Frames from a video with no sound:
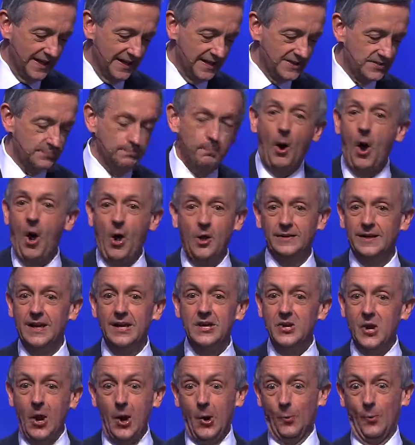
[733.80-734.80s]
is Paul
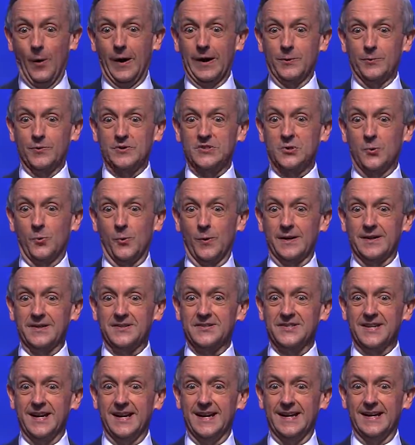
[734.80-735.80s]
didn't know what he was going
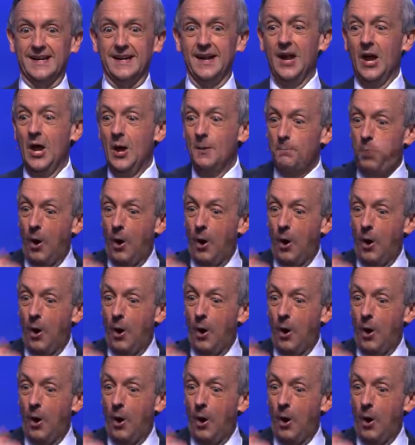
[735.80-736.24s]
to say.